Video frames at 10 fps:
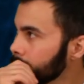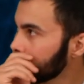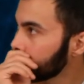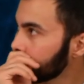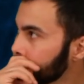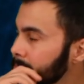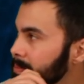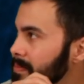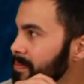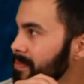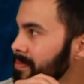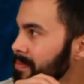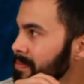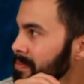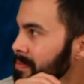
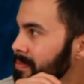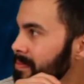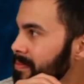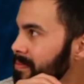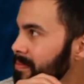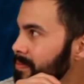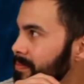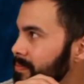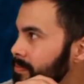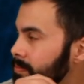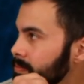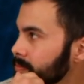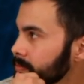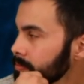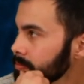
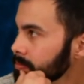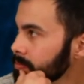[no speech]